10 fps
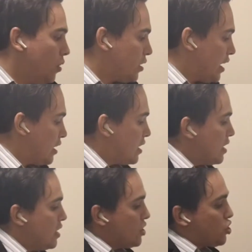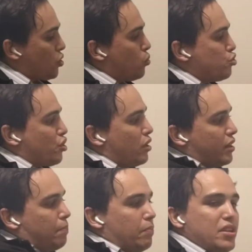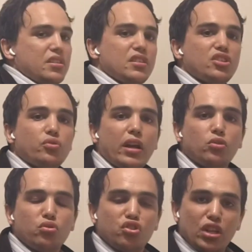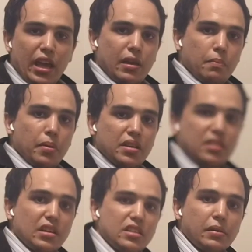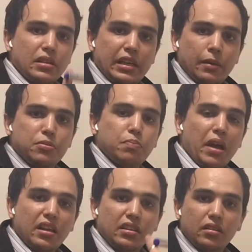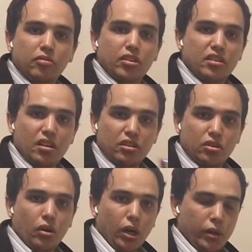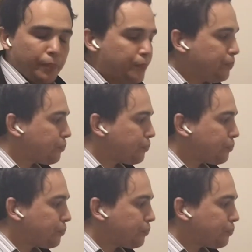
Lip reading: Okay, so usually the business tries to stay in business and keeps paying dividends and so on.